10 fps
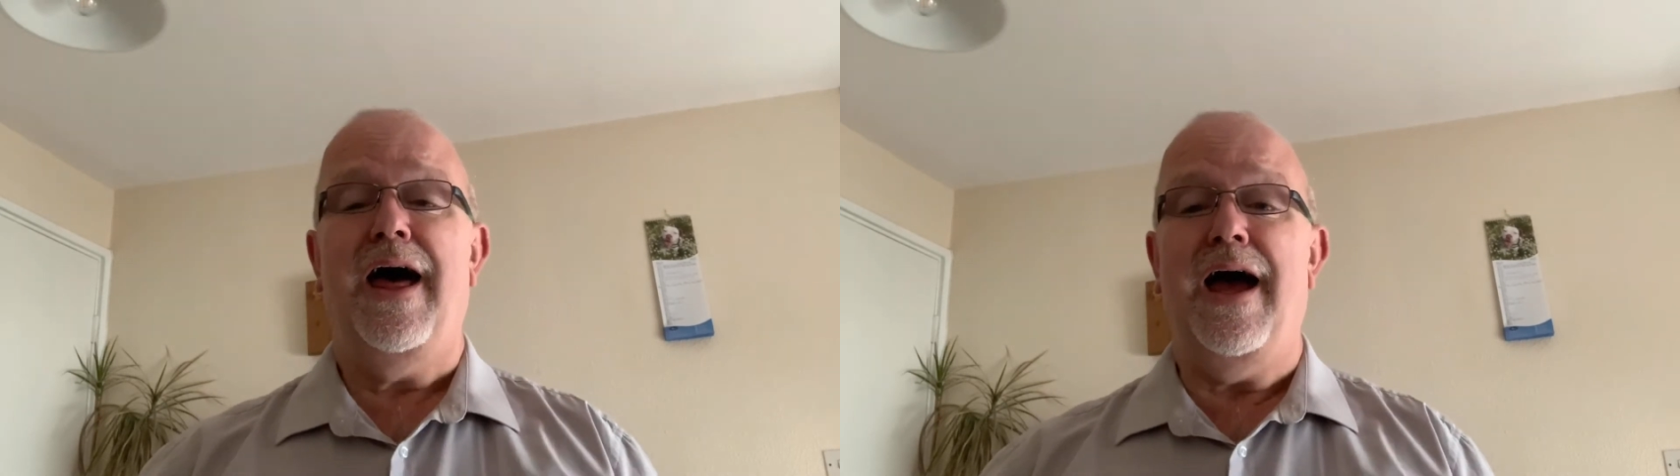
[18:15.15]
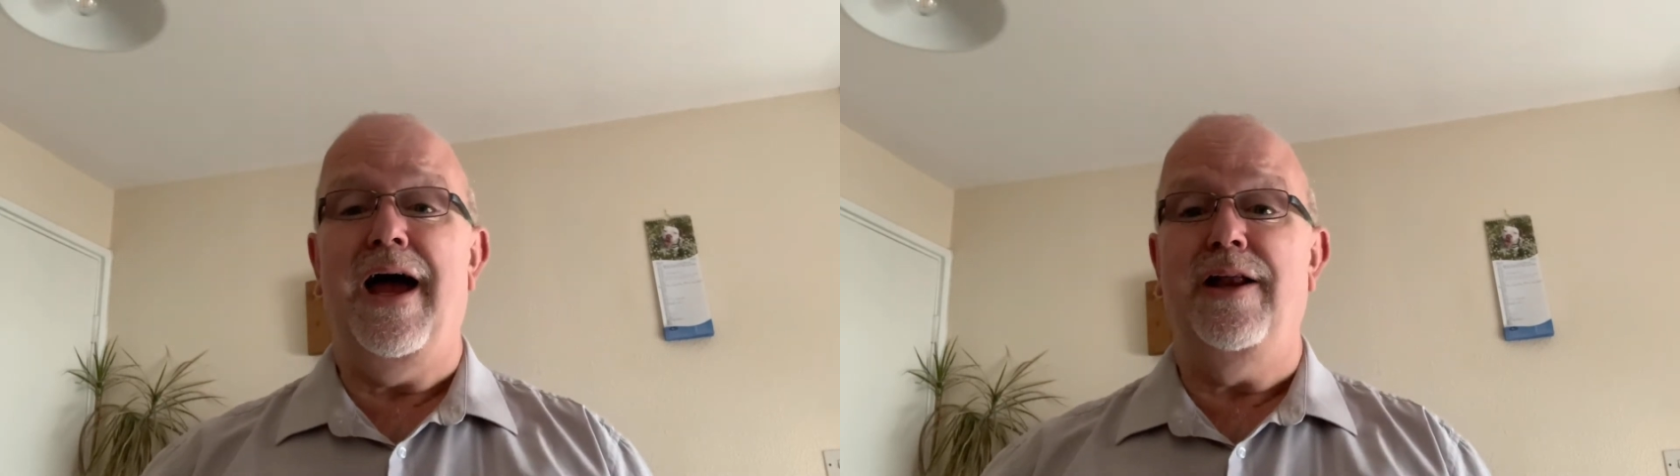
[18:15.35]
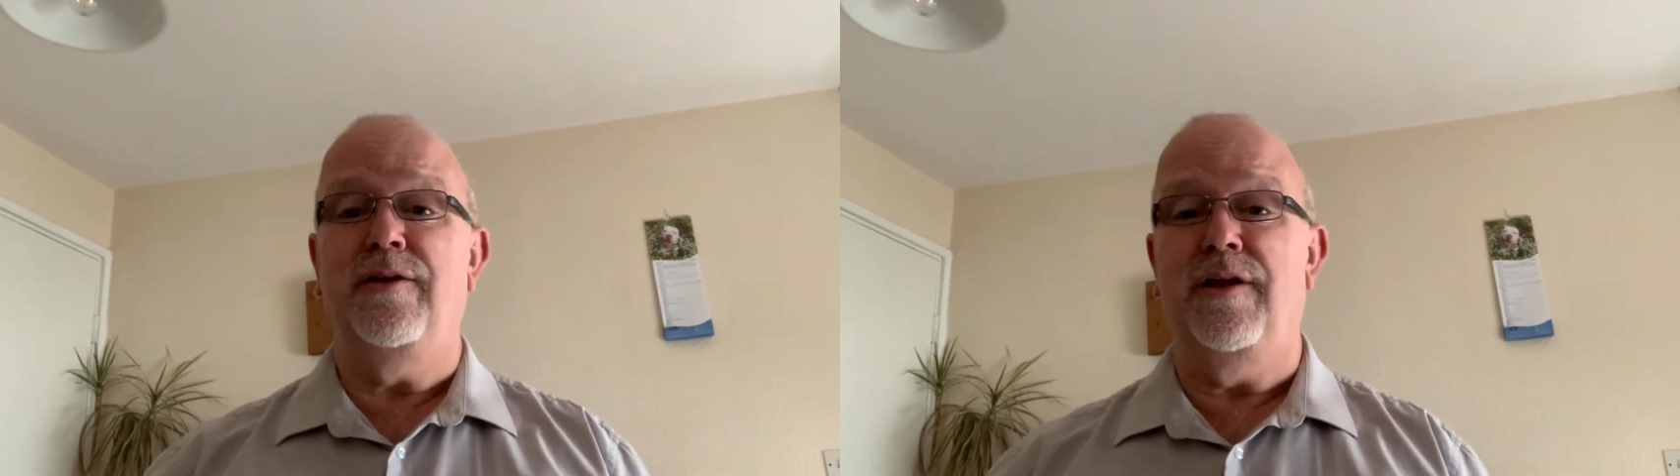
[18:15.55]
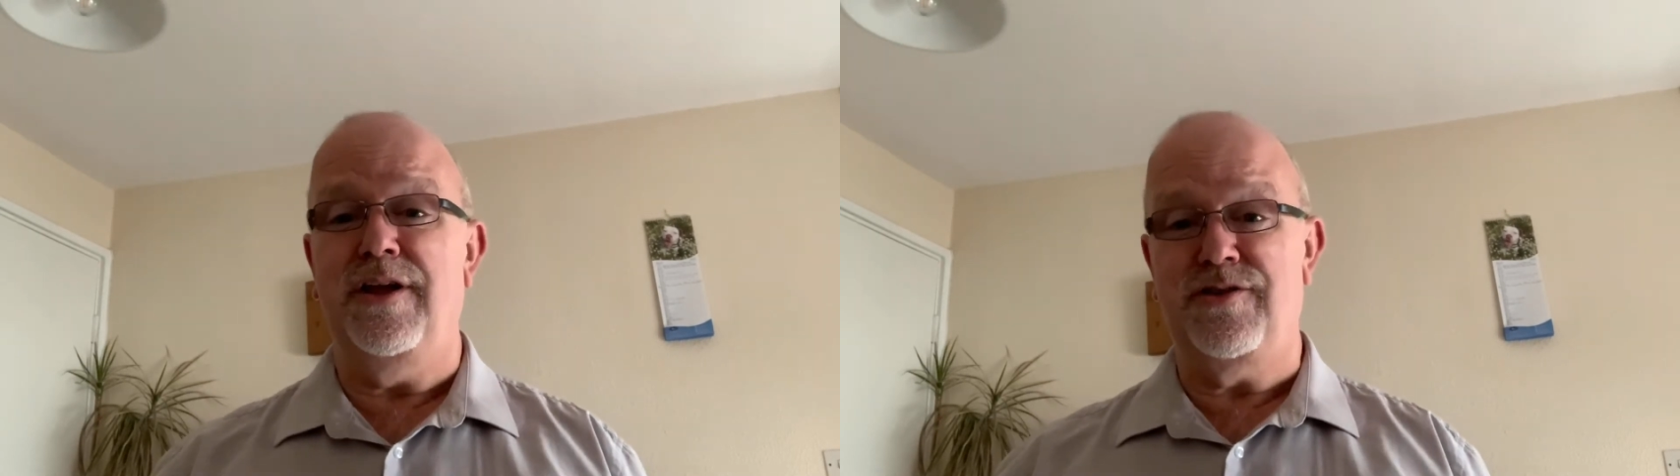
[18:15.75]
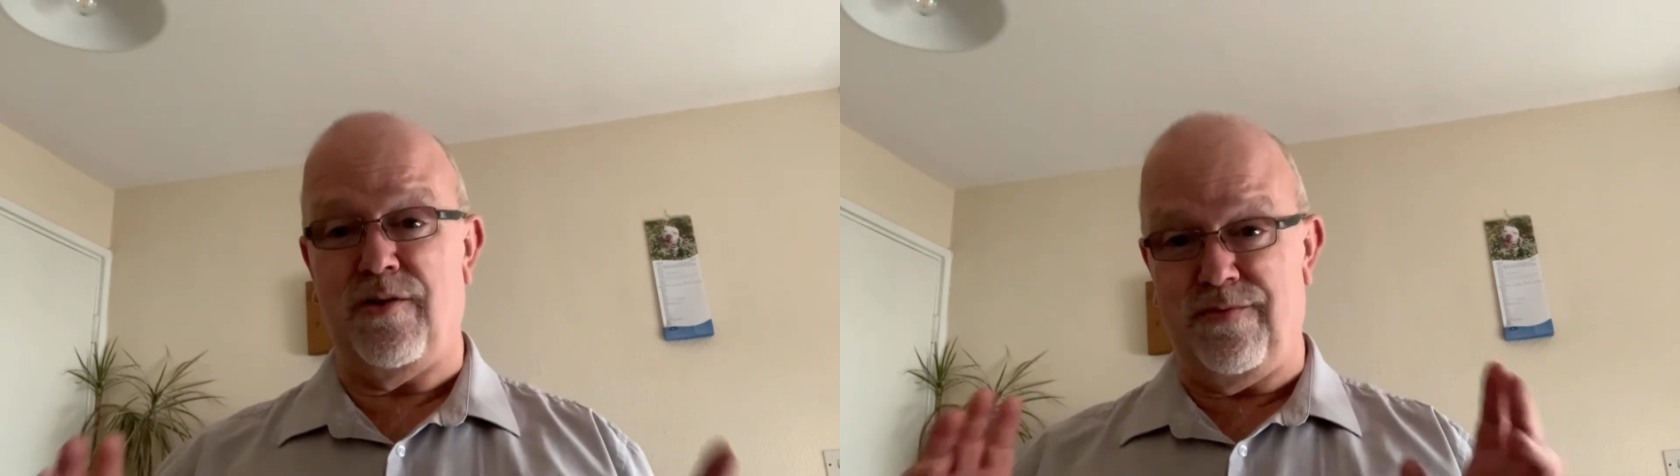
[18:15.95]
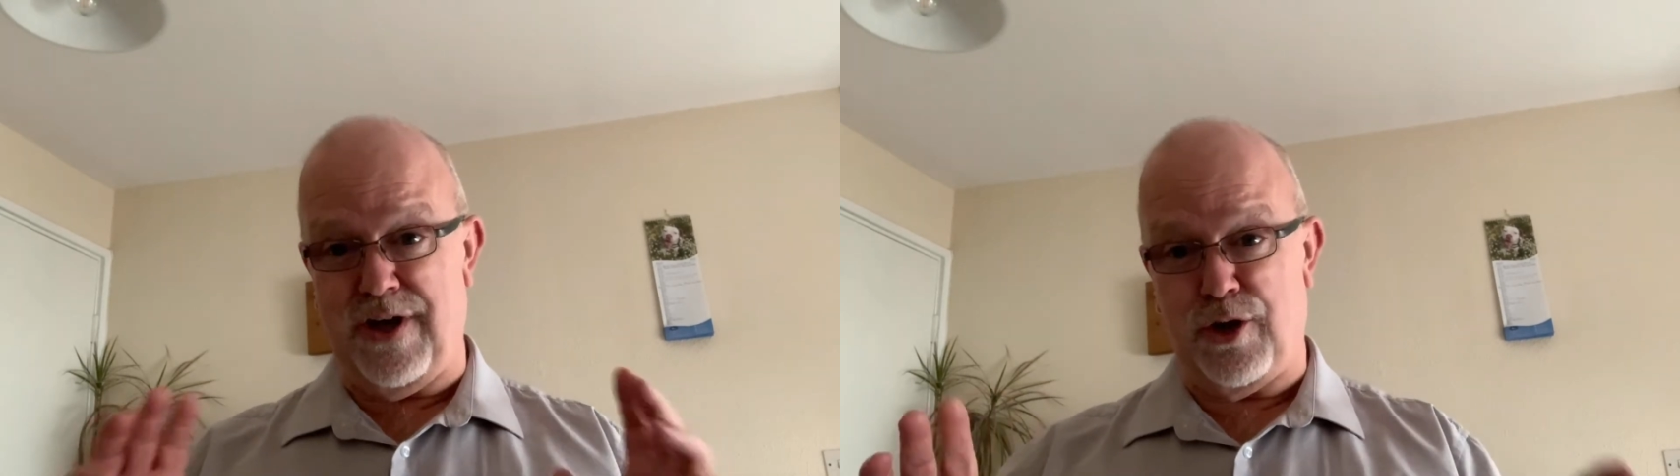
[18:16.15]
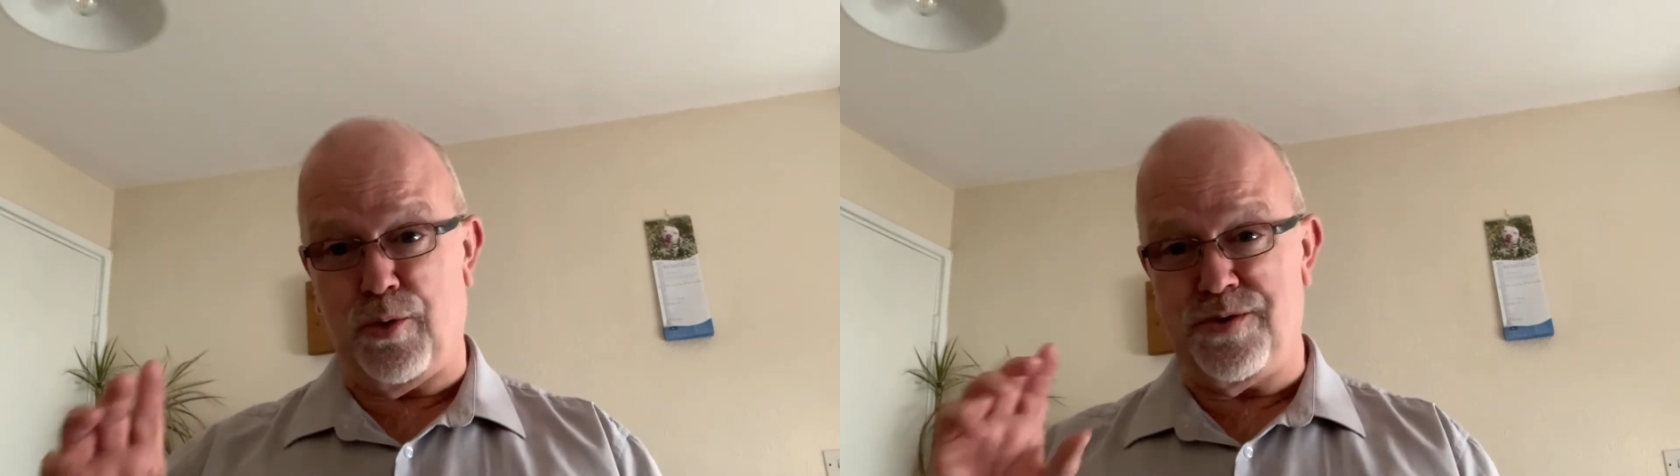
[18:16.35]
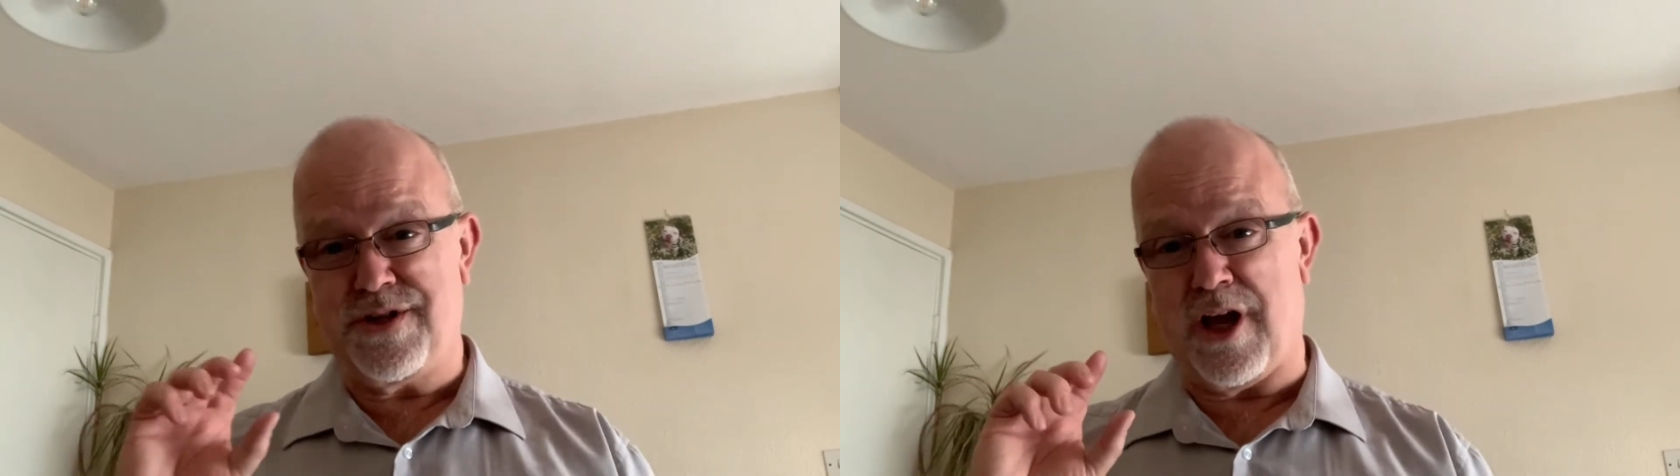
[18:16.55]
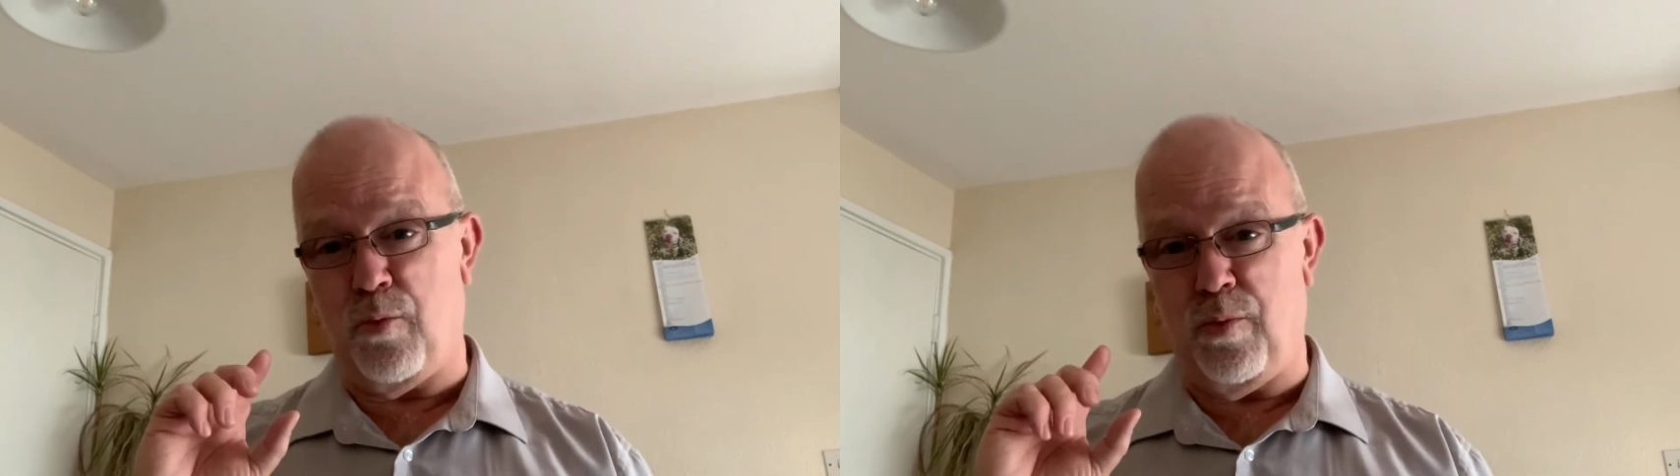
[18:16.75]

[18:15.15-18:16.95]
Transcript: And these vehicles come